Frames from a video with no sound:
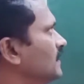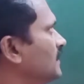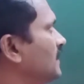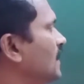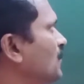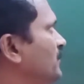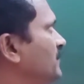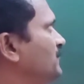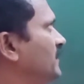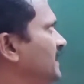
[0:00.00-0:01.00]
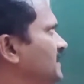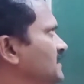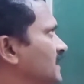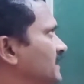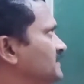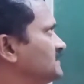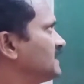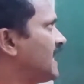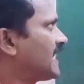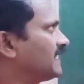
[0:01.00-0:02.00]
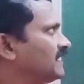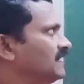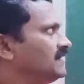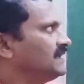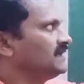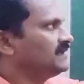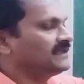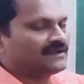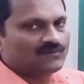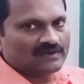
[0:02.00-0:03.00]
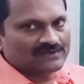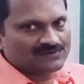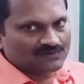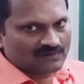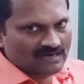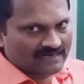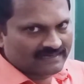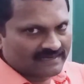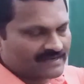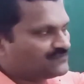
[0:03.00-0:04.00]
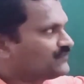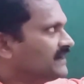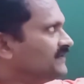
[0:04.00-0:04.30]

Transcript: Now we find that angle D equal to 105